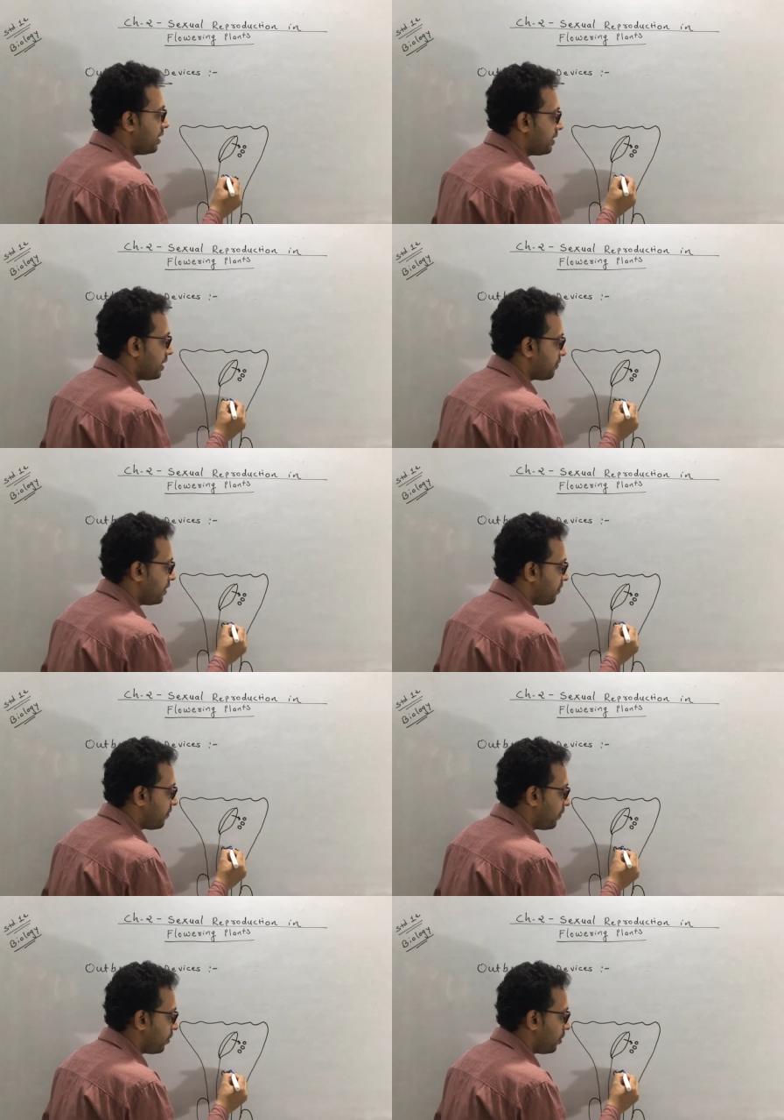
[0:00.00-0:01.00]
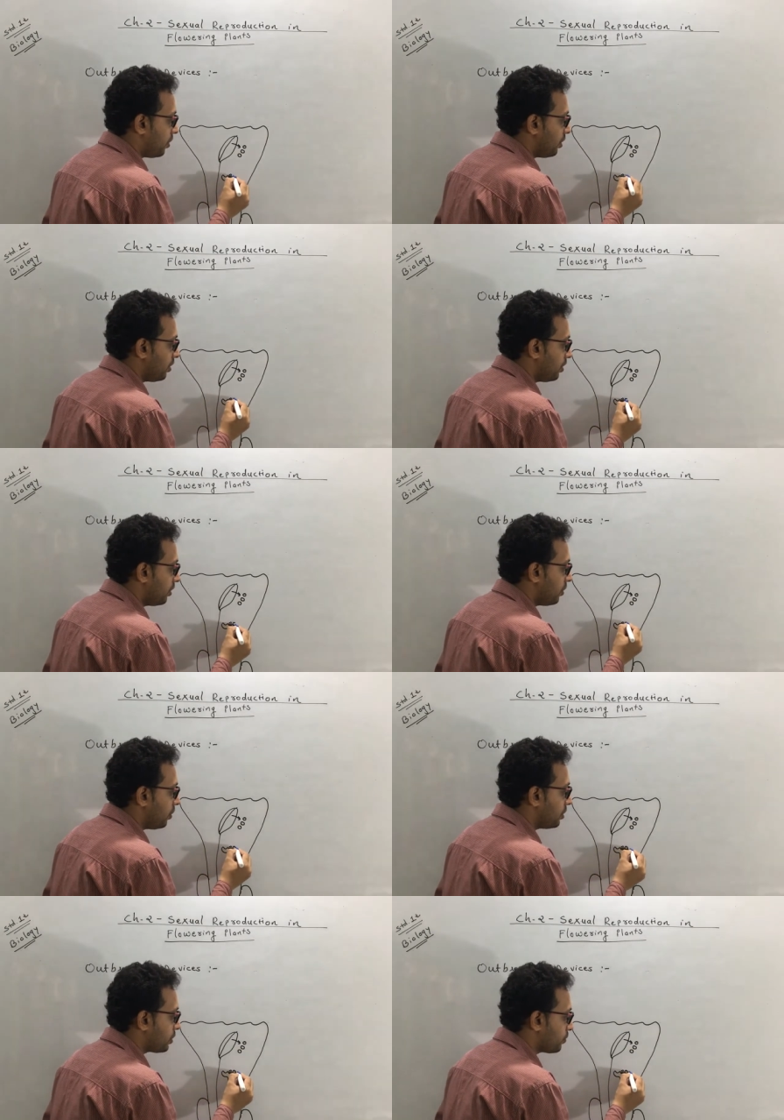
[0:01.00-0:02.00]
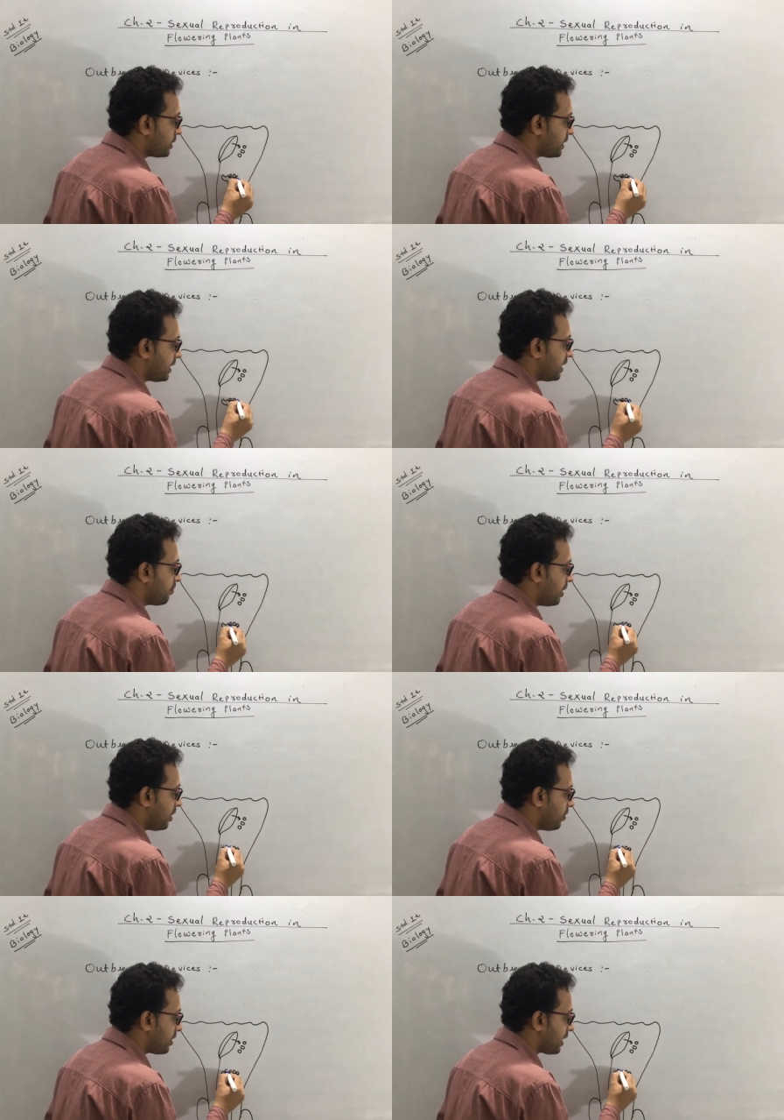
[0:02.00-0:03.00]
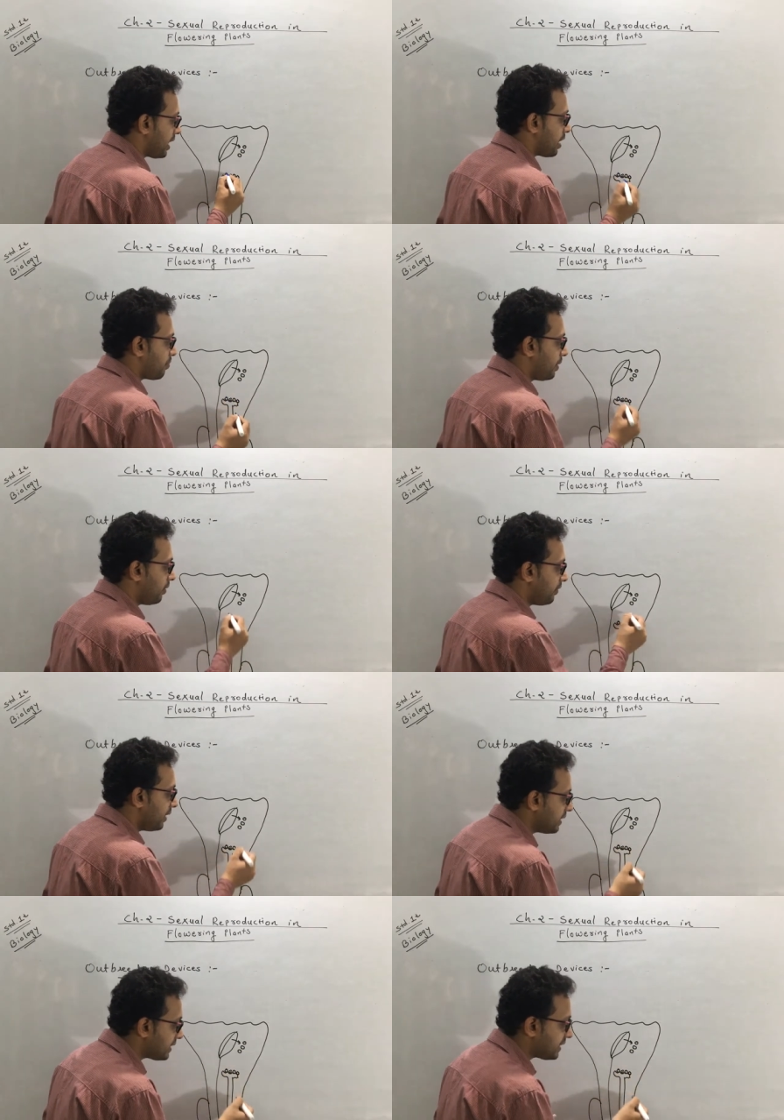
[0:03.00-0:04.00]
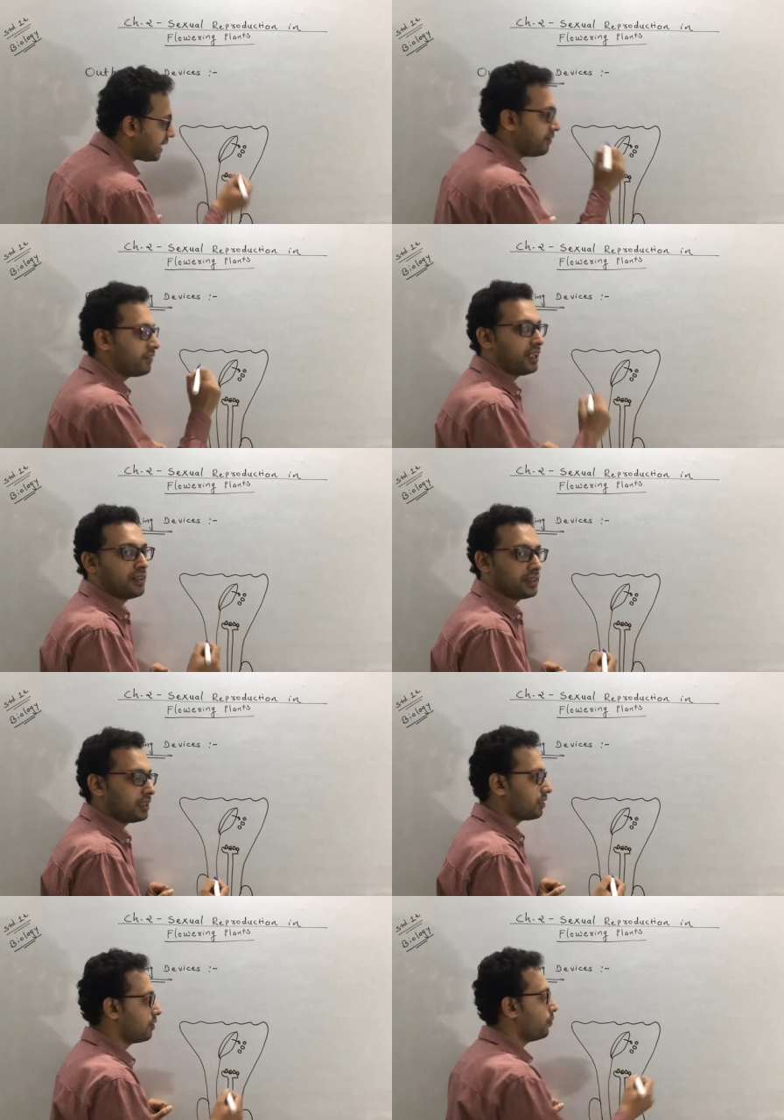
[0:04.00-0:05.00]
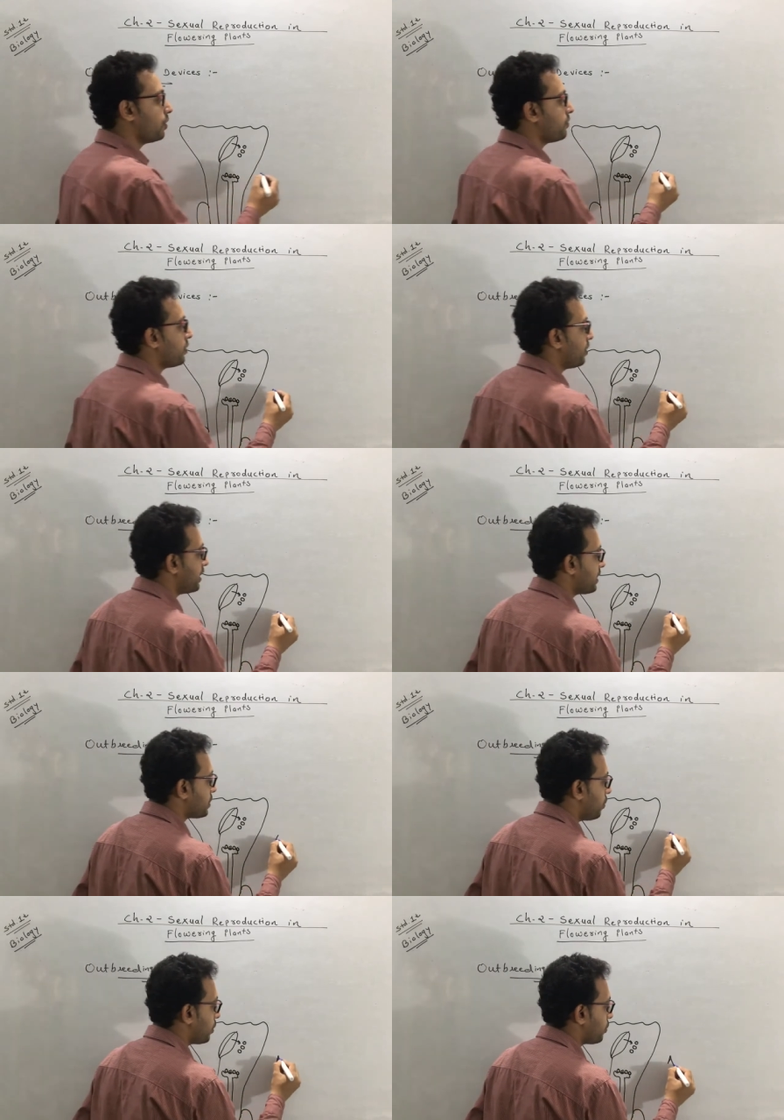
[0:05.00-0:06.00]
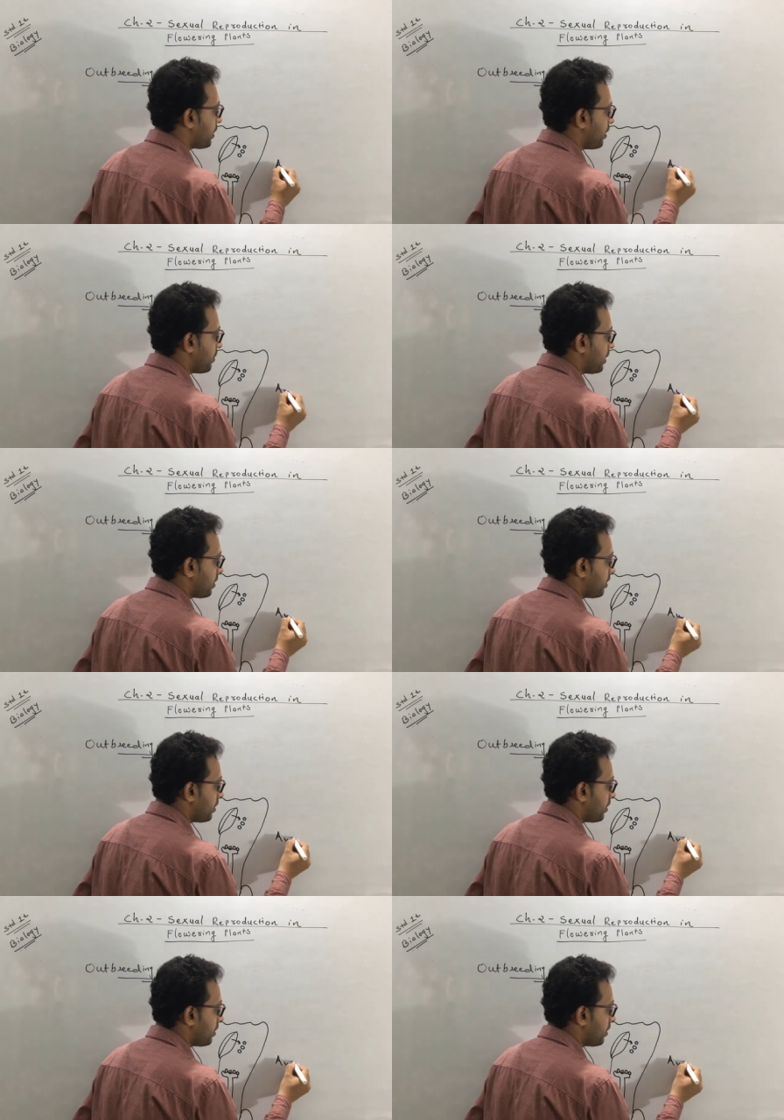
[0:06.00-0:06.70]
that will fall onto a stigma or a carpel of same flower, what we call it as autogamy.